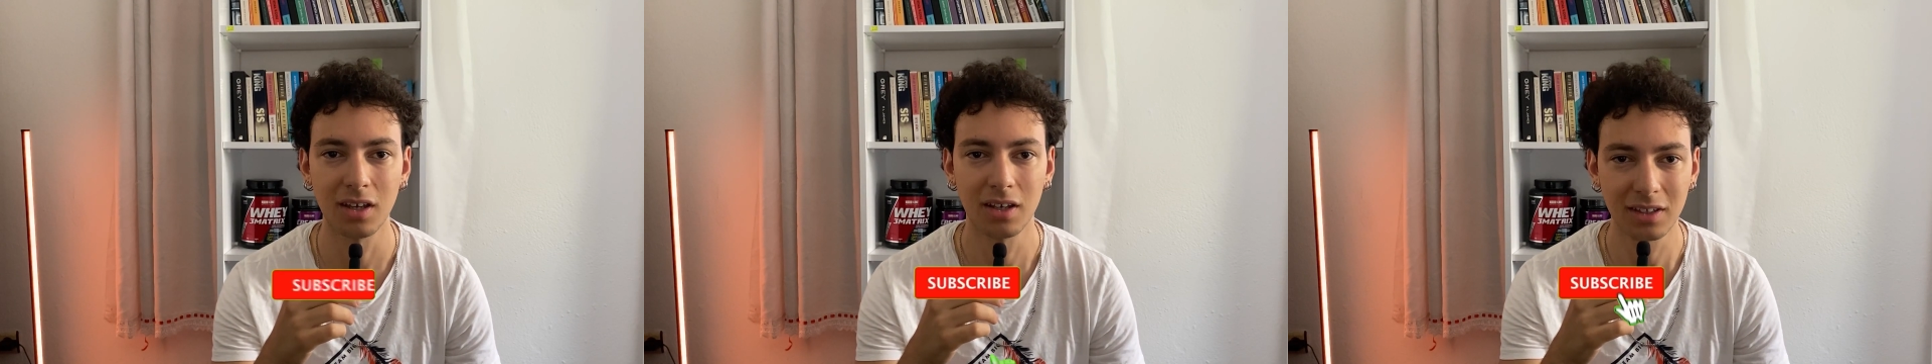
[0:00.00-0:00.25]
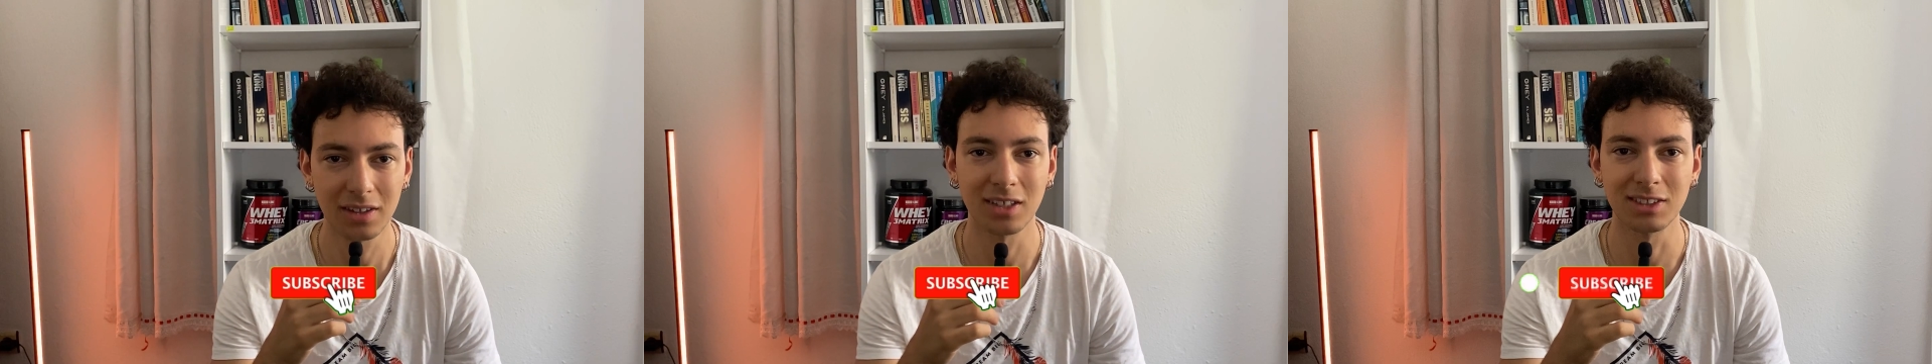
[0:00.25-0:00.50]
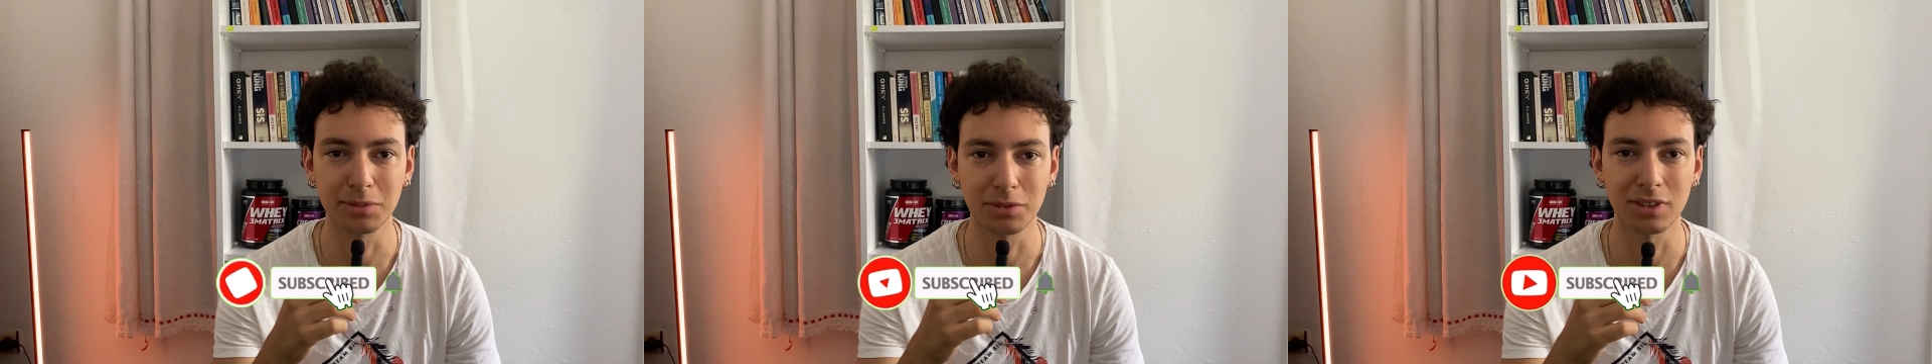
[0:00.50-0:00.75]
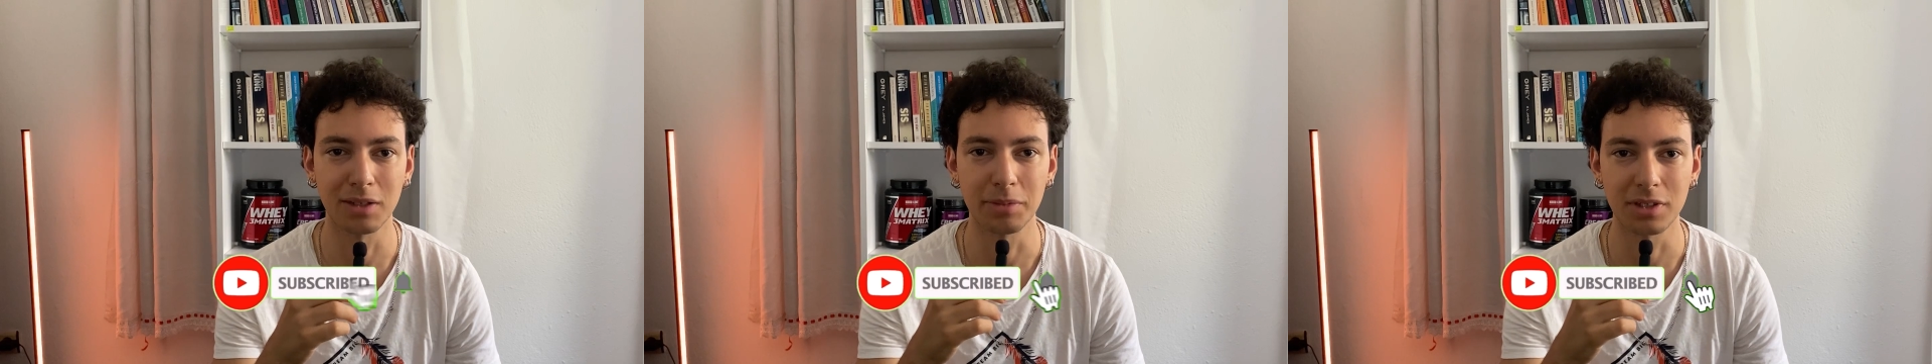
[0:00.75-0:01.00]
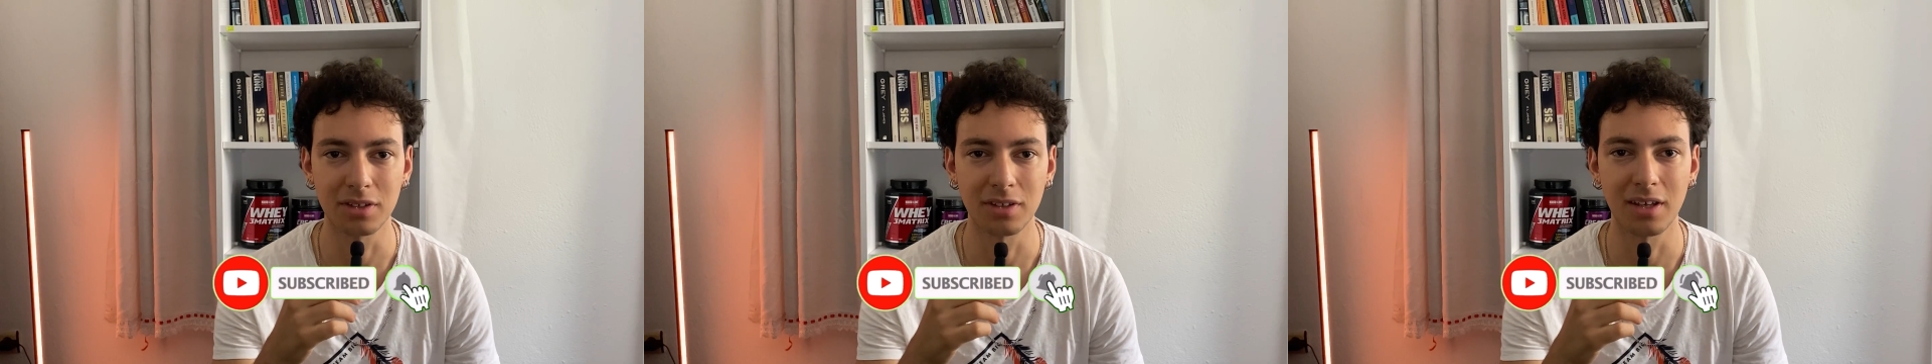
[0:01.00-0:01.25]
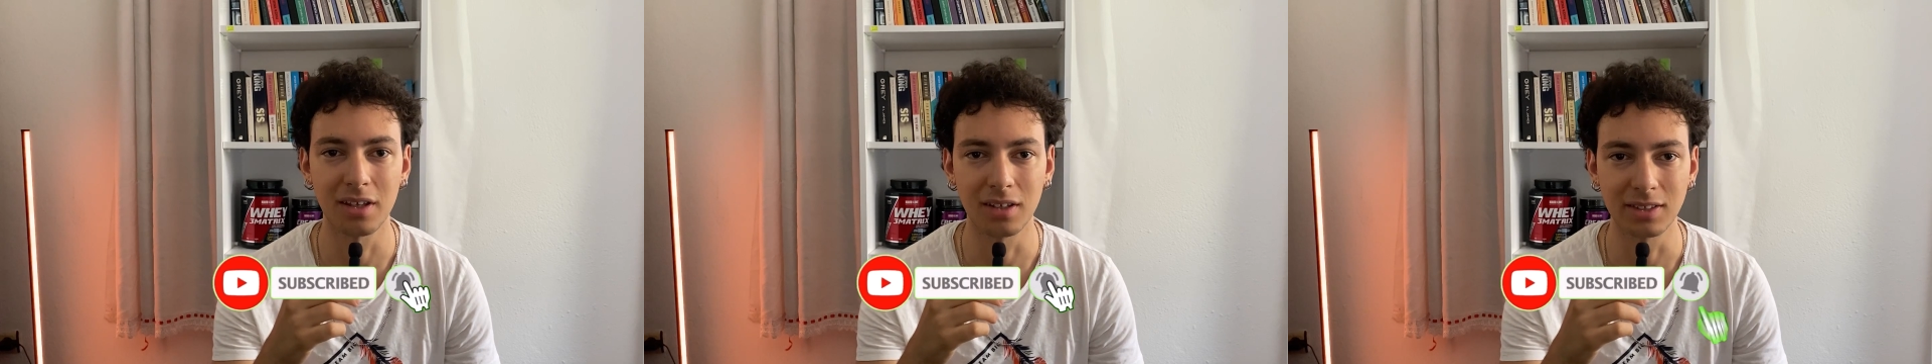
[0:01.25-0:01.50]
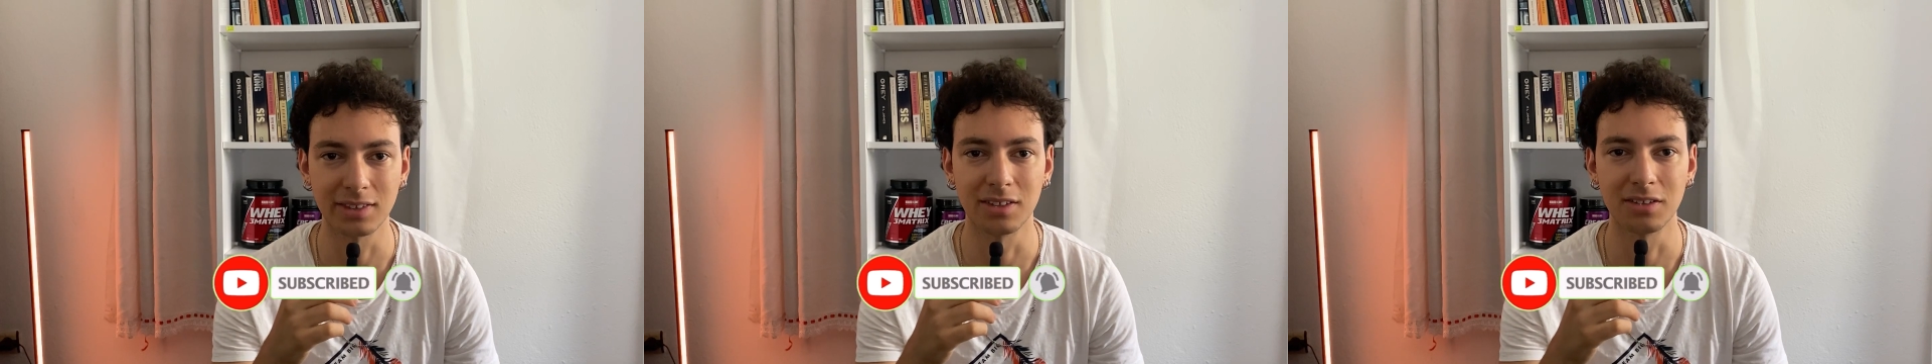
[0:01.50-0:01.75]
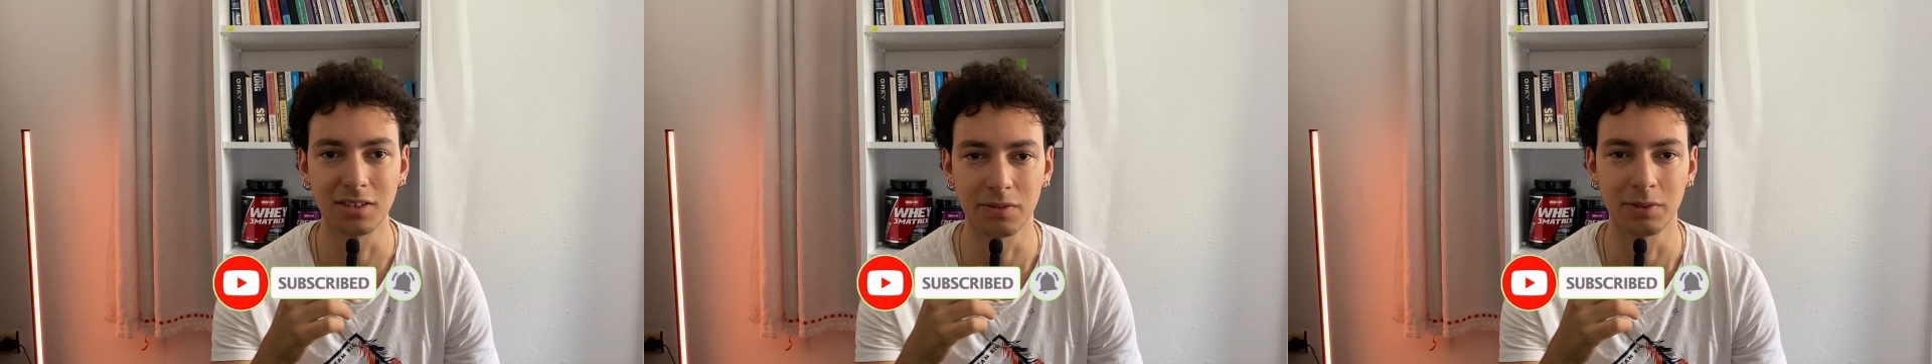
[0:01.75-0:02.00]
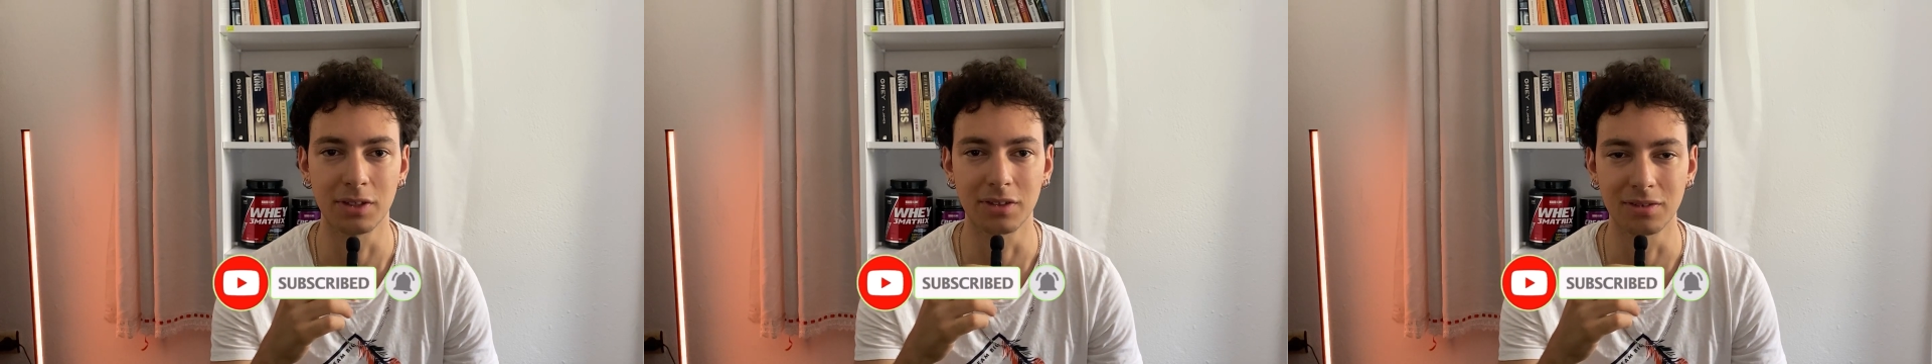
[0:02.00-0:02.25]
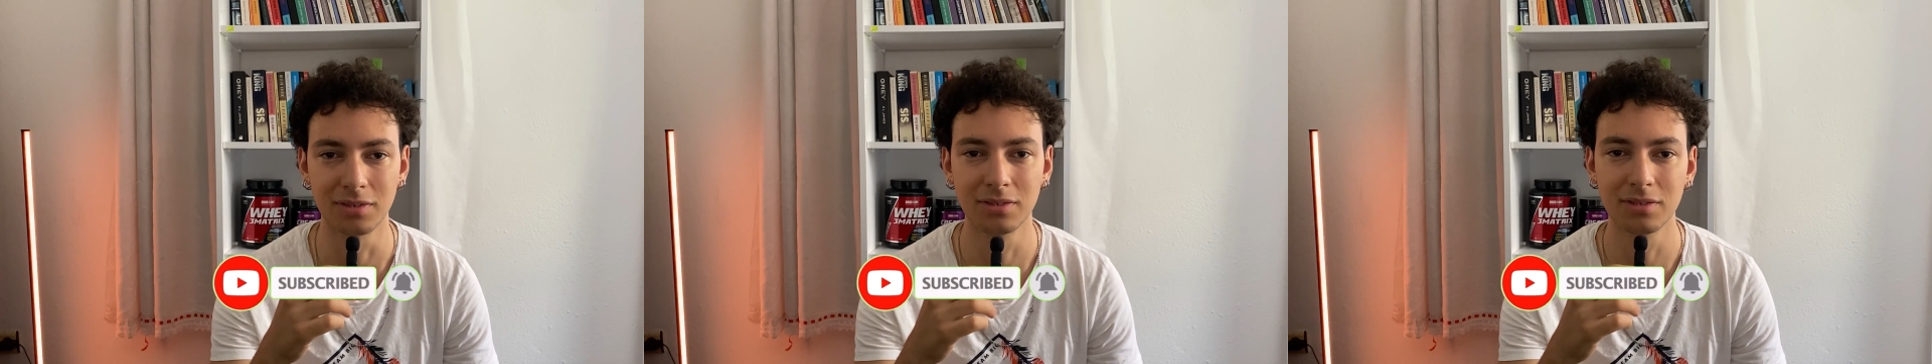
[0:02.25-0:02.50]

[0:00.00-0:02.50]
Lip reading: hit that subscribe button and let's get into the video.